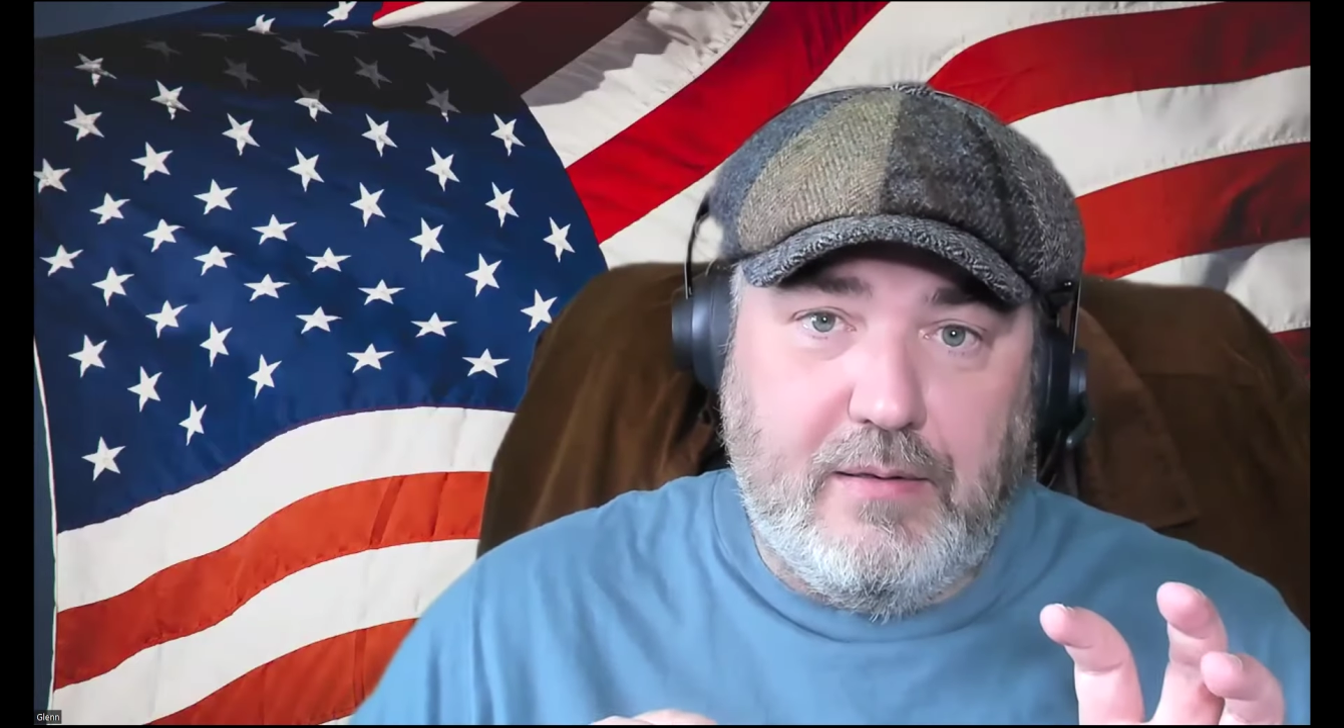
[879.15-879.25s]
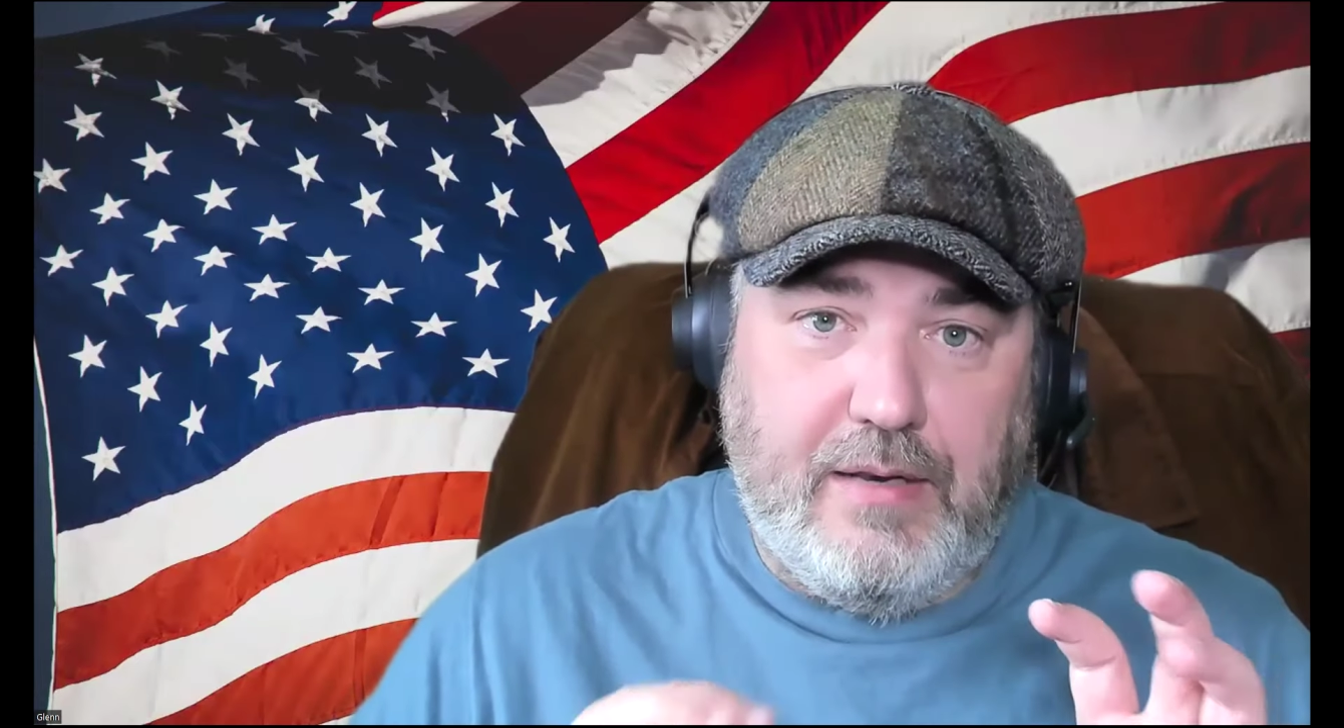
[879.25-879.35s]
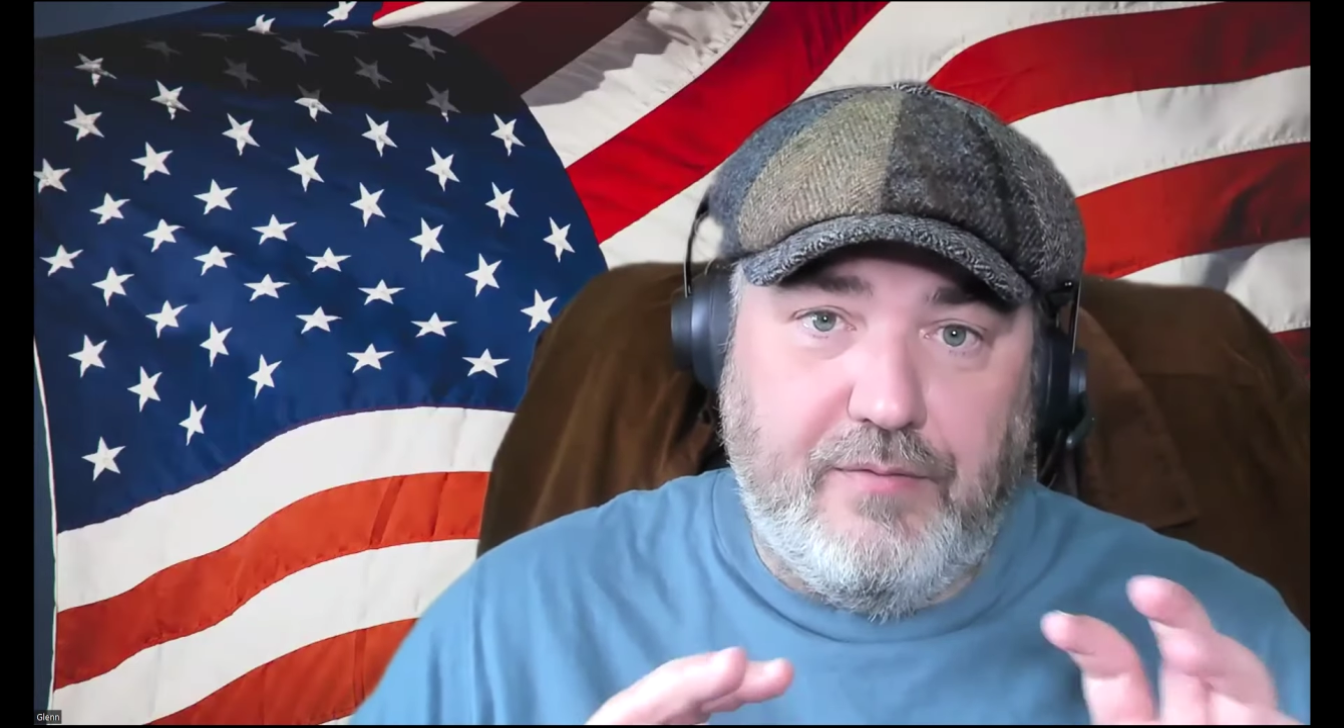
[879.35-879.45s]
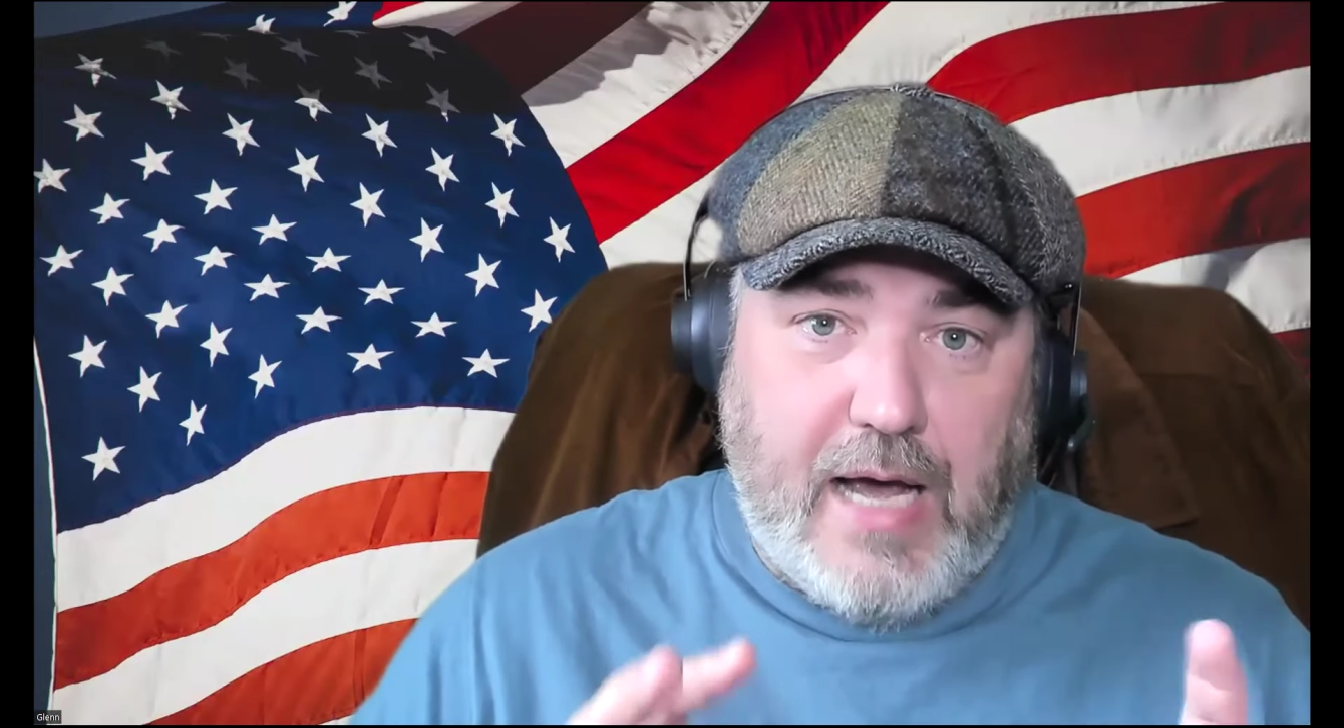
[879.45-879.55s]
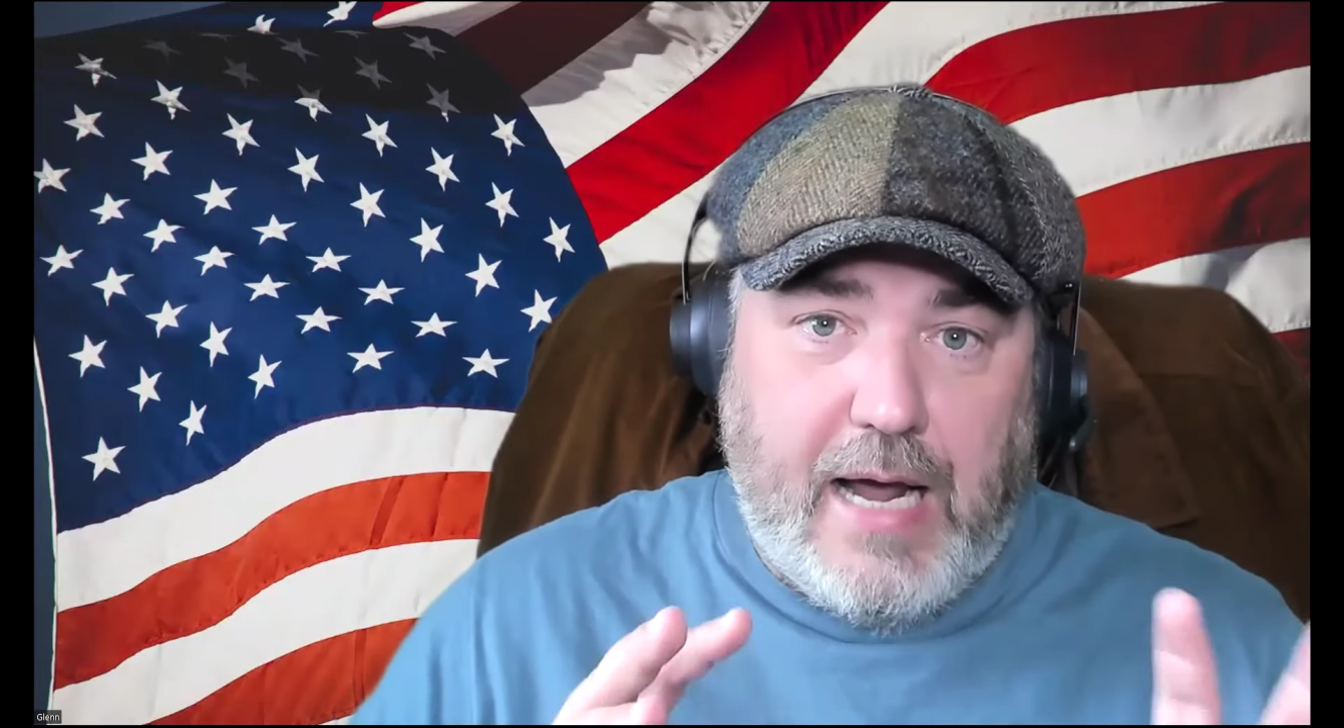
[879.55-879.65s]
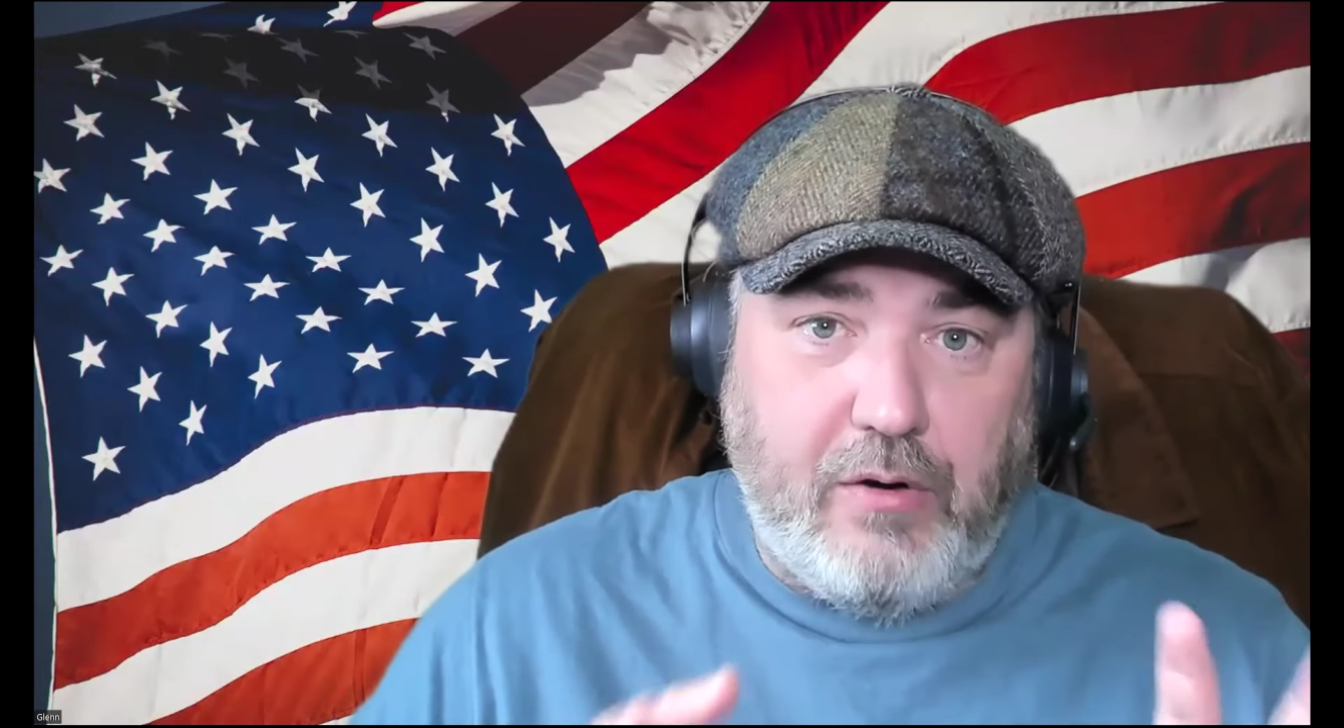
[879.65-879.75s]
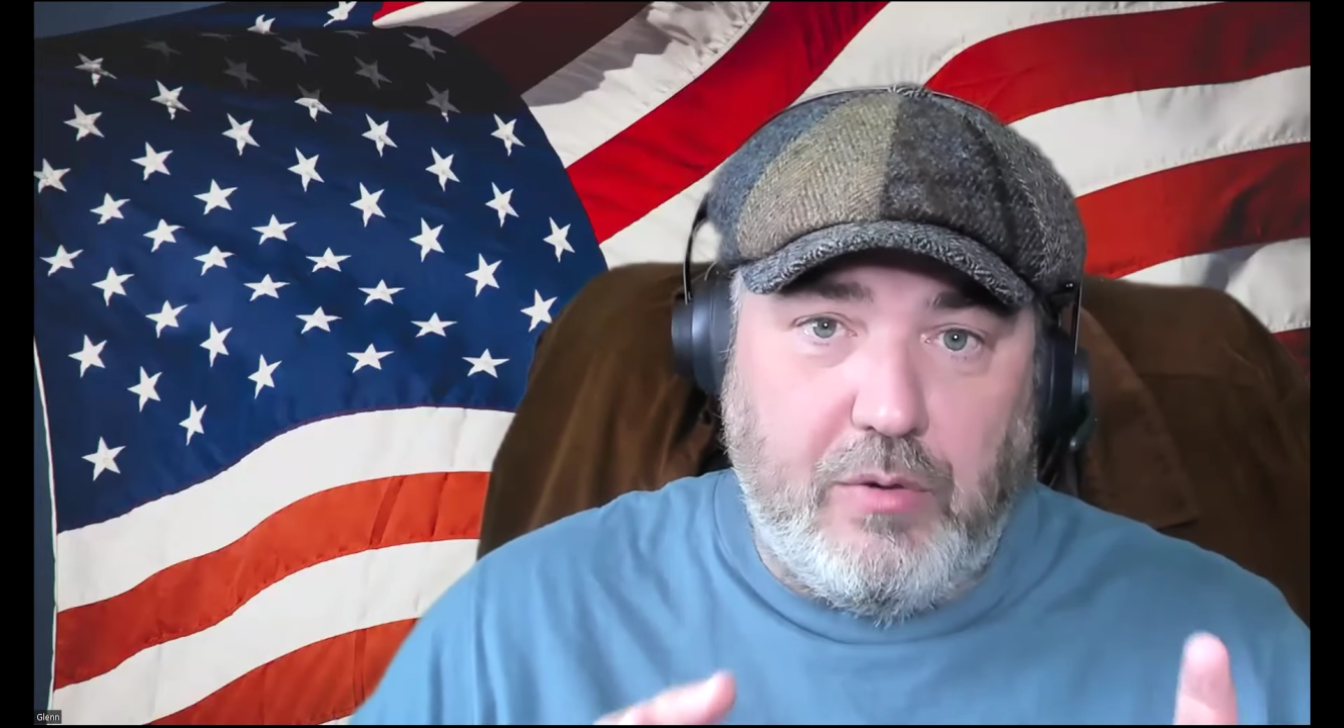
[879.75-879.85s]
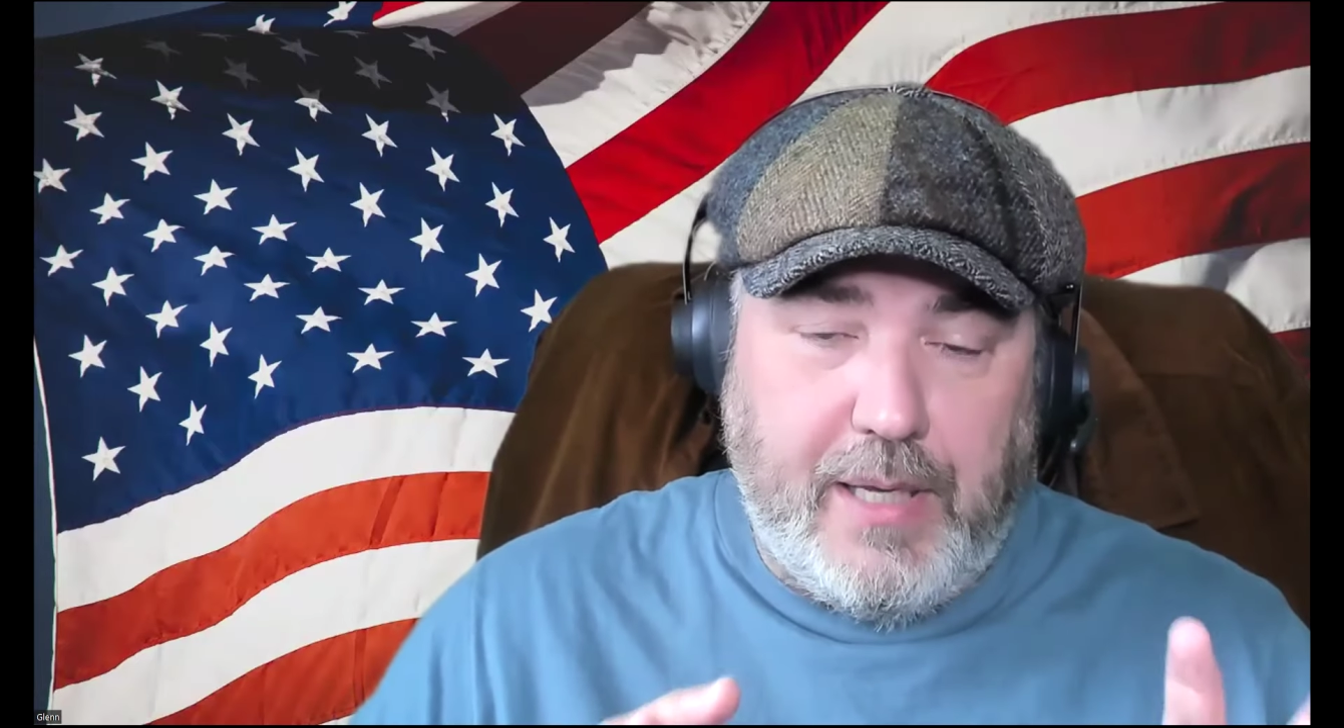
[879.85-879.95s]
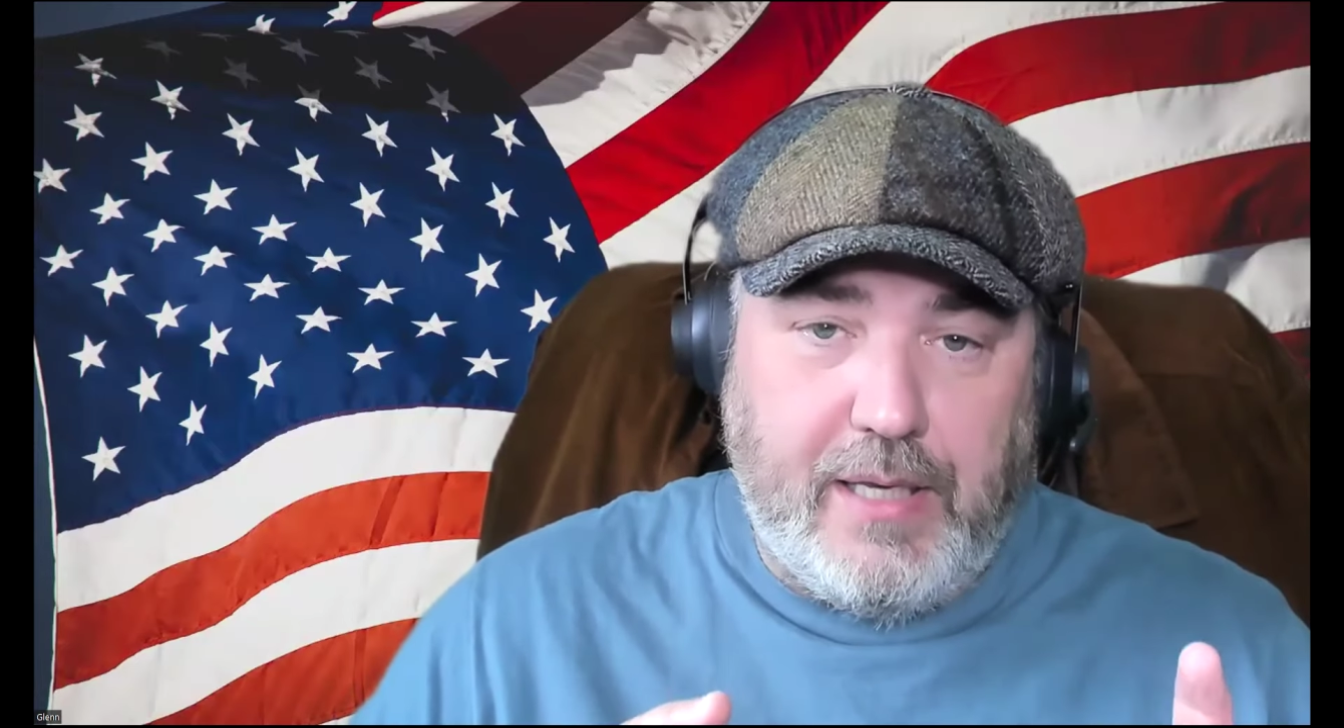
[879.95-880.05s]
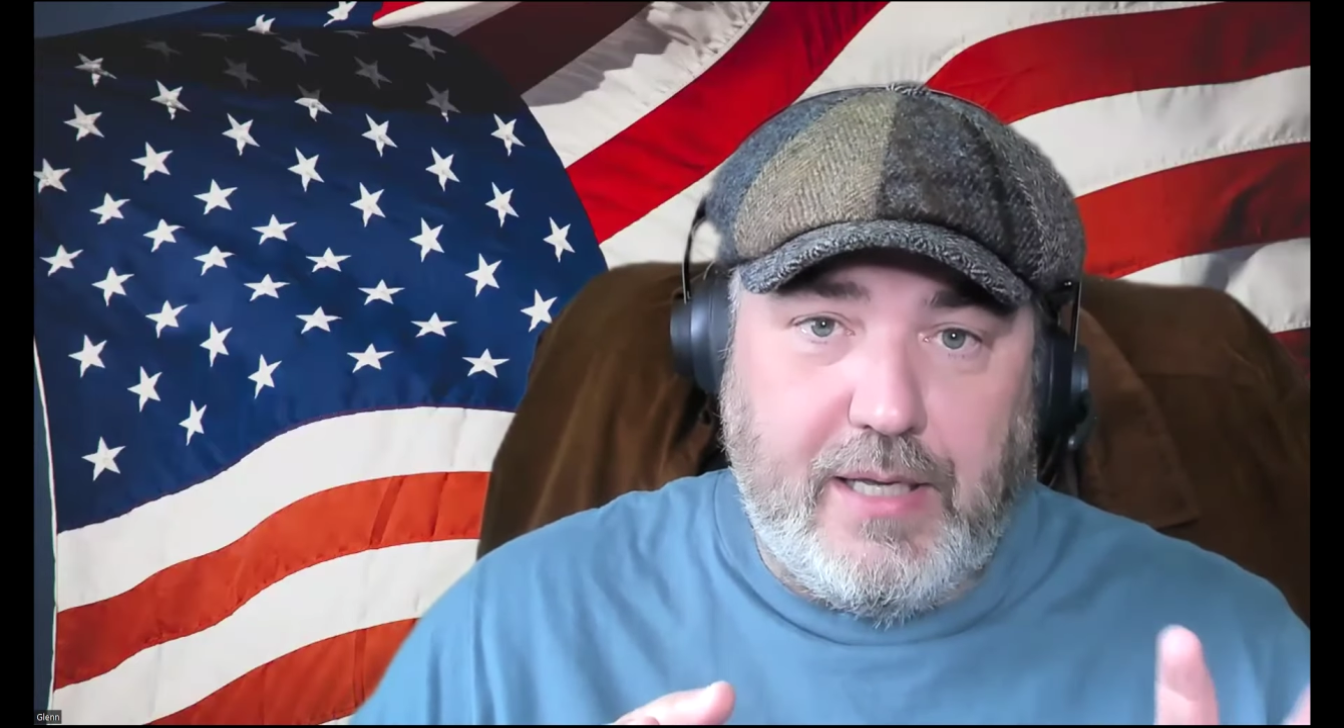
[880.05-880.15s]

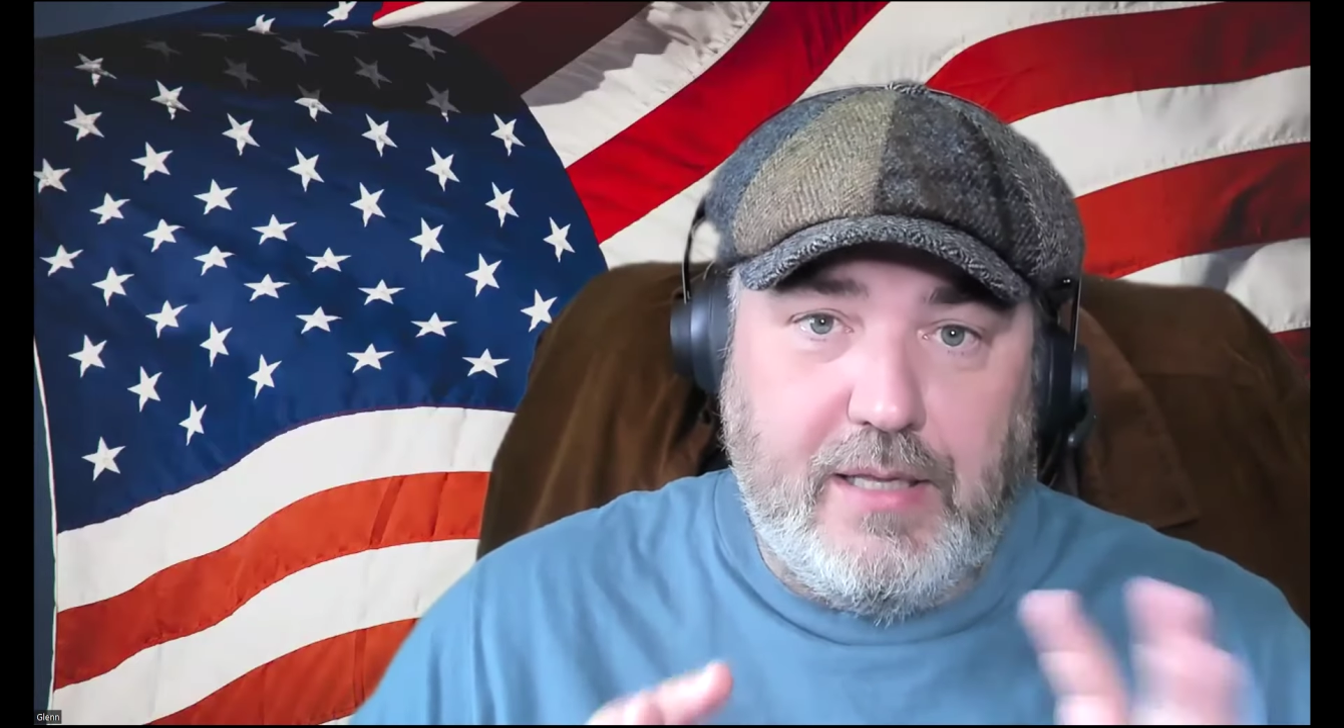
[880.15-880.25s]
environment,